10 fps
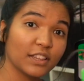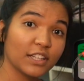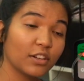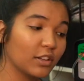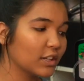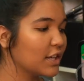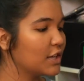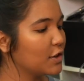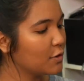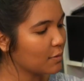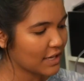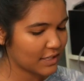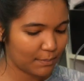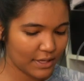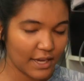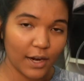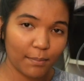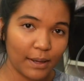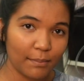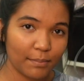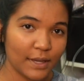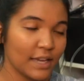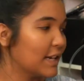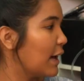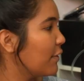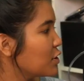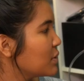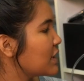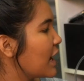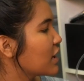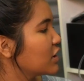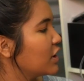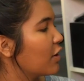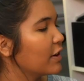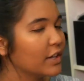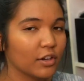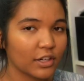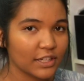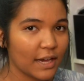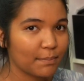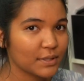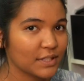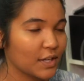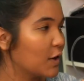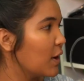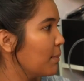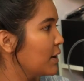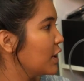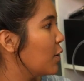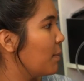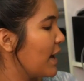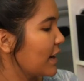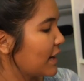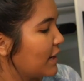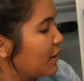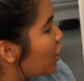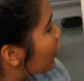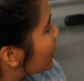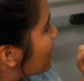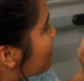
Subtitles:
little USB air pump. Now this one's actually already hooked up, so I'm gonna go back and hook it up